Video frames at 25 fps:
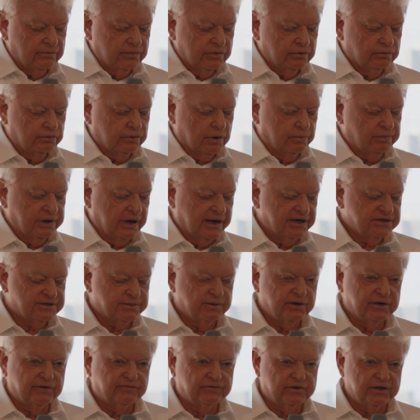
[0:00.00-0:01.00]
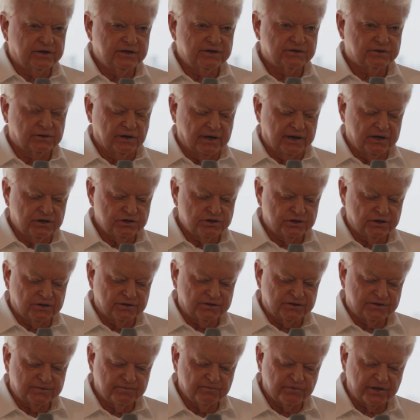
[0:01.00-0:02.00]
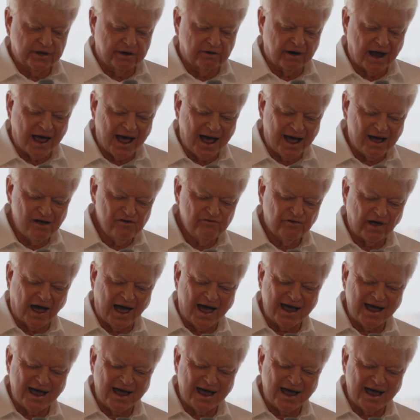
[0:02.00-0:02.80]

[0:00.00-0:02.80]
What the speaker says: Replacement of diesel engines. There are over